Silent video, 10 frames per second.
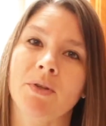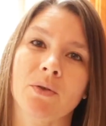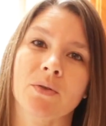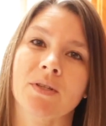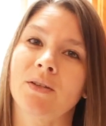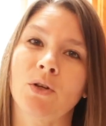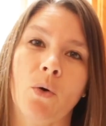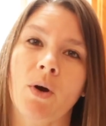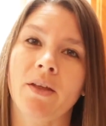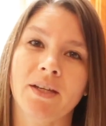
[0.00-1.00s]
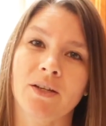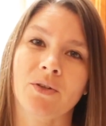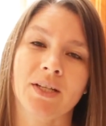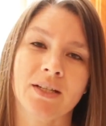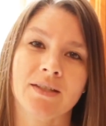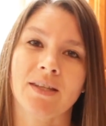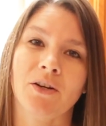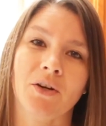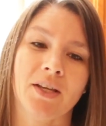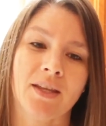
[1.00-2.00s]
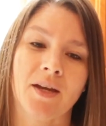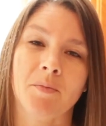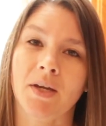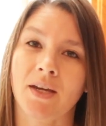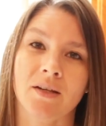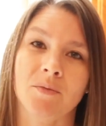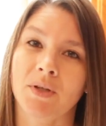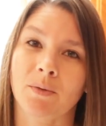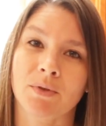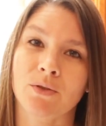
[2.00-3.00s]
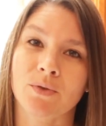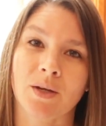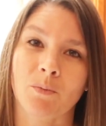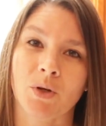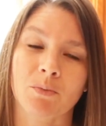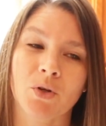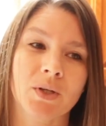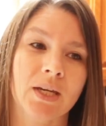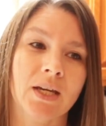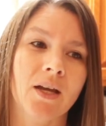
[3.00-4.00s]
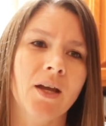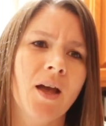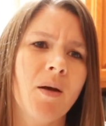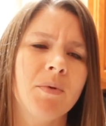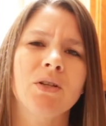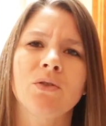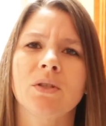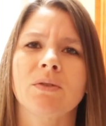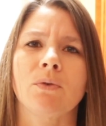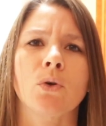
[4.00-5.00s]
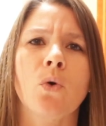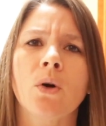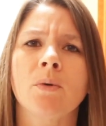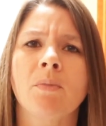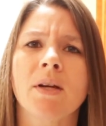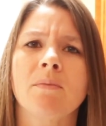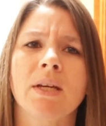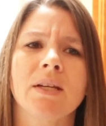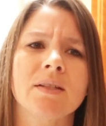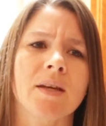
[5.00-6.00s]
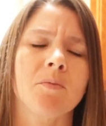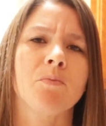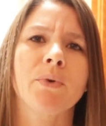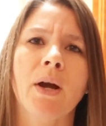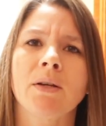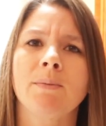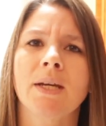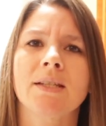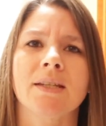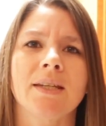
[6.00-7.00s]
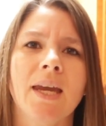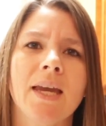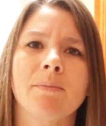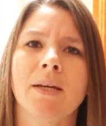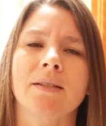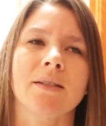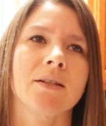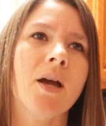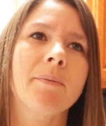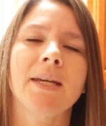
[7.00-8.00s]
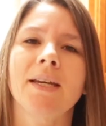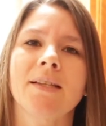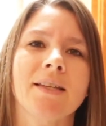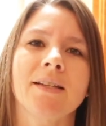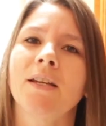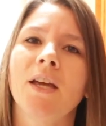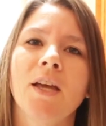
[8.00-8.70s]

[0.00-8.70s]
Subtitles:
those, know all the ingredients that are in them, and be able to use them when I'm cooking. You can do this for cornbread mix and brownie mix and cake mix and cupcakes and